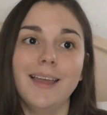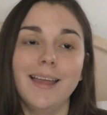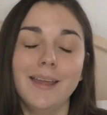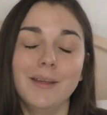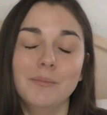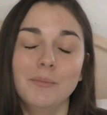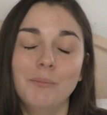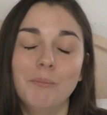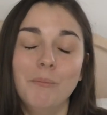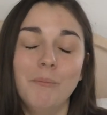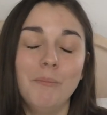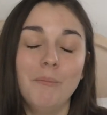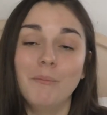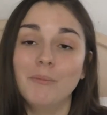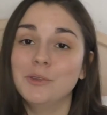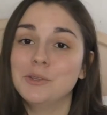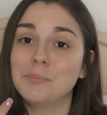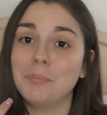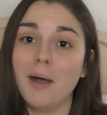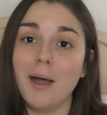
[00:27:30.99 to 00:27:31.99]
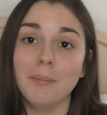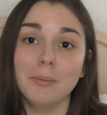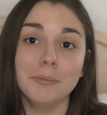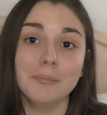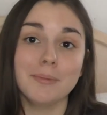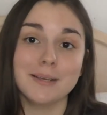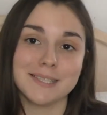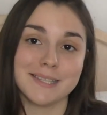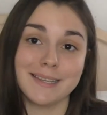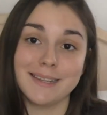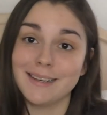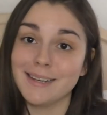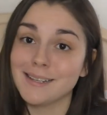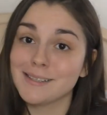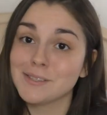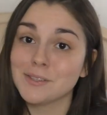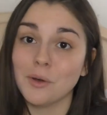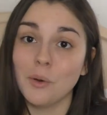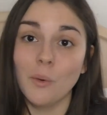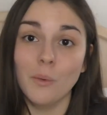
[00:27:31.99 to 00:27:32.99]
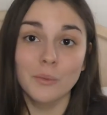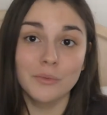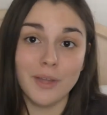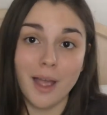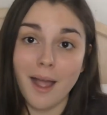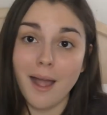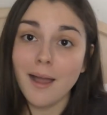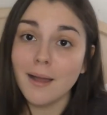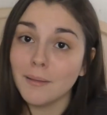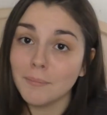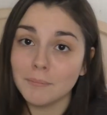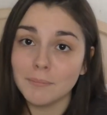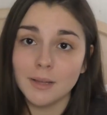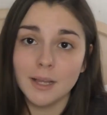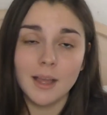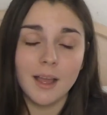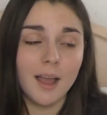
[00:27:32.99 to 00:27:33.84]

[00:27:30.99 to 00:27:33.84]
and was popping my Xanax the whole time.